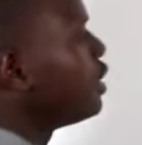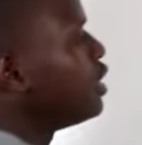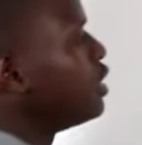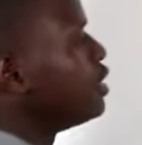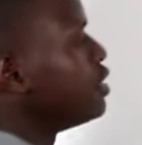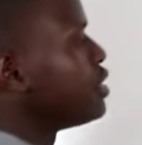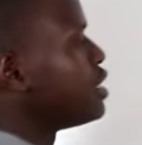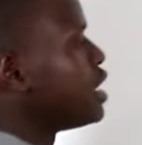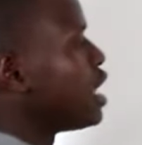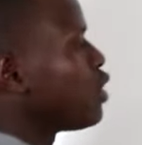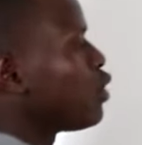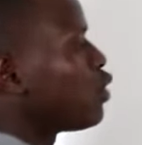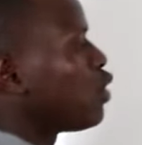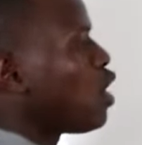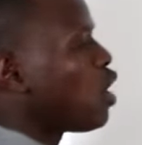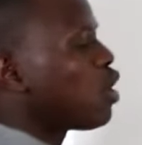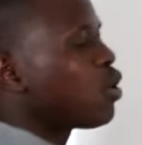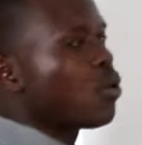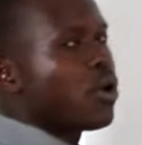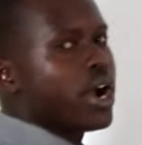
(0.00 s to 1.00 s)
is the
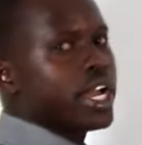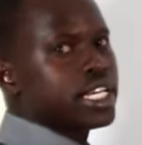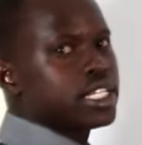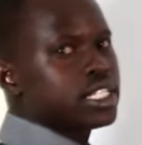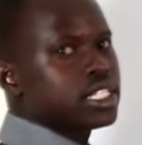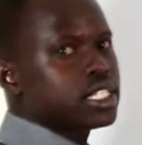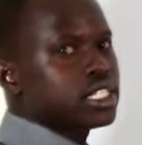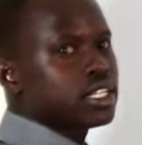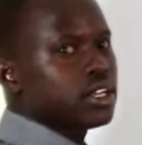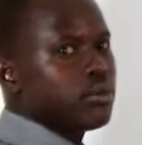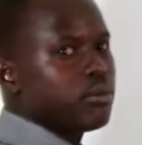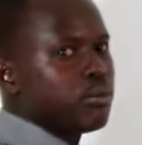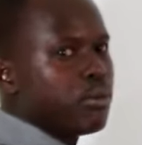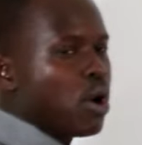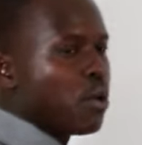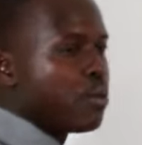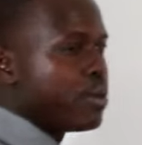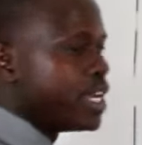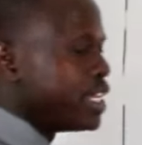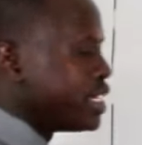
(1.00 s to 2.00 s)
clockwise
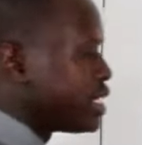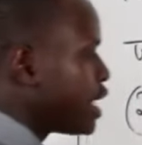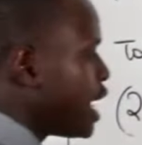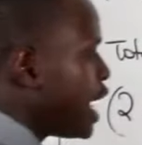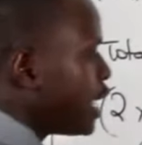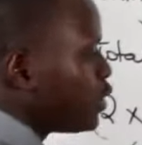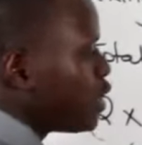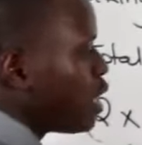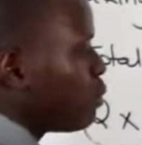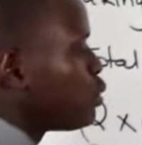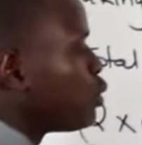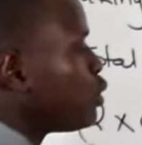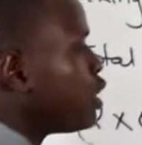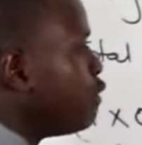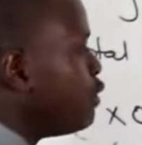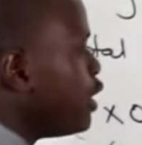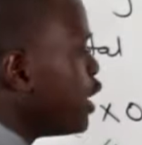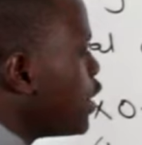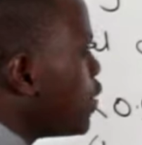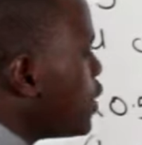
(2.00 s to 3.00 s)
moments, and you have to
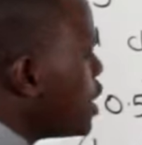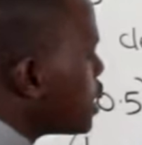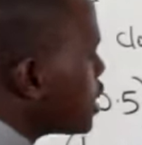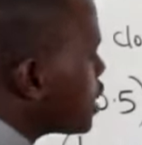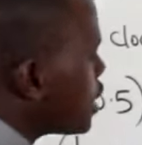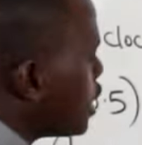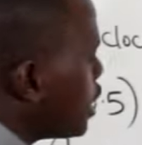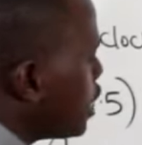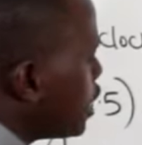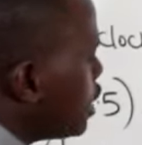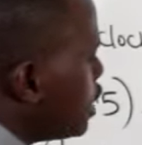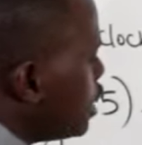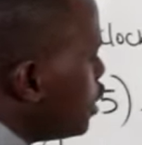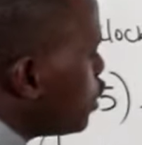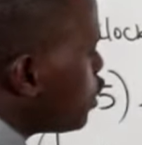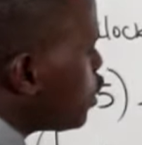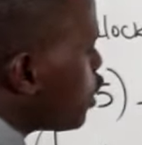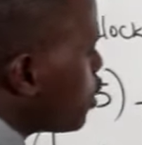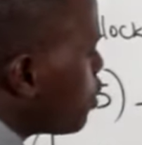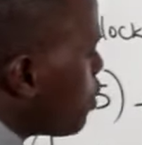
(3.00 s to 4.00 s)
give the units
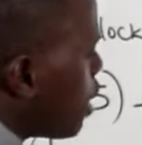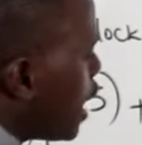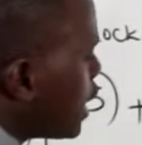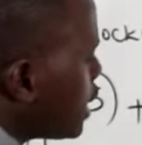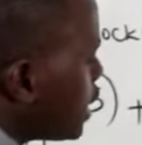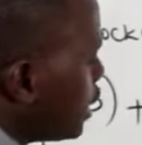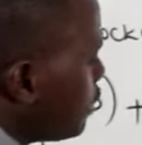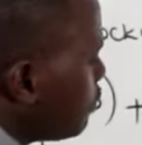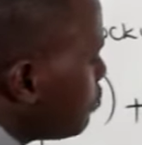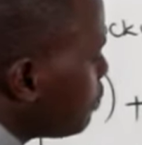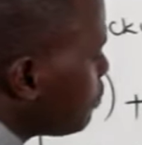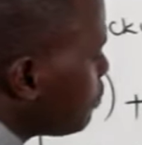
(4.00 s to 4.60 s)
Newton what?